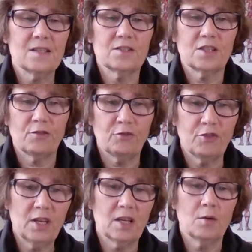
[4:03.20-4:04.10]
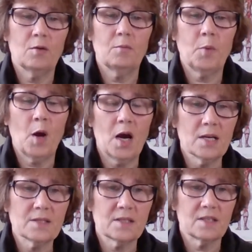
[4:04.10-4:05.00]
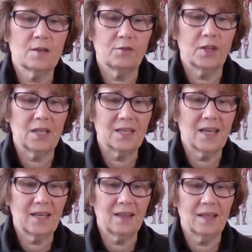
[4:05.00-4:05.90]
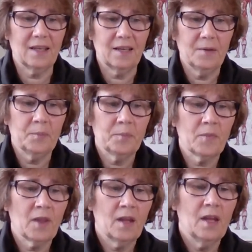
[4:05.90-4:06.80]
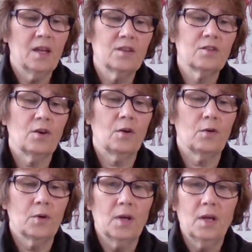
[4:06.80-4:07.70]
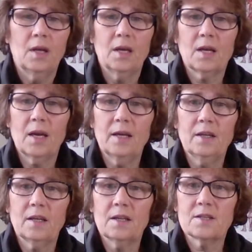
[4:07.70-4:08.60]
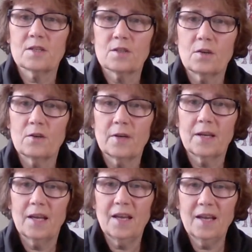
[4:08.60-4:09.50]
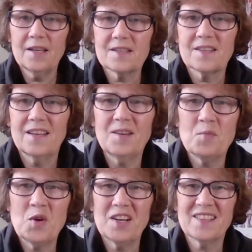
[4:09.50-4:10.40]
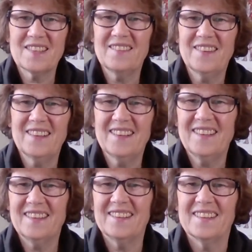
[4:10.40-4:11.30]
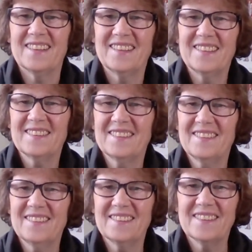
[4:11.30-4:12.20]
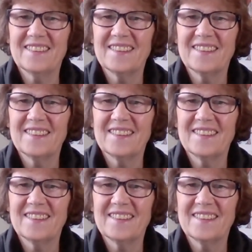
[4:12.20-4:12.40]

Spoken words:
us to feed it positively daily. So it kind of gets us going. Hey, Sandy Boris, how are you? Hi,